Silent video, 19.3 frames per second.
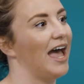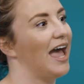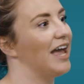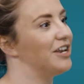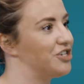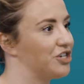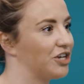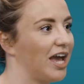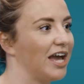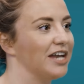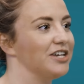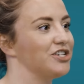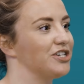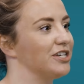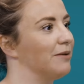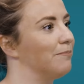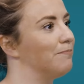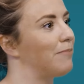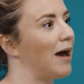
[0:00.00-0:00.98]

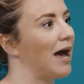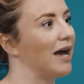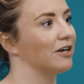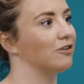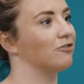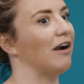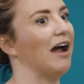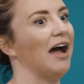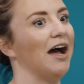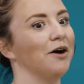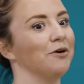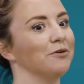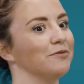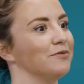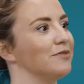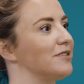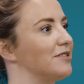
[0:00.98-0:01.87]
education and background,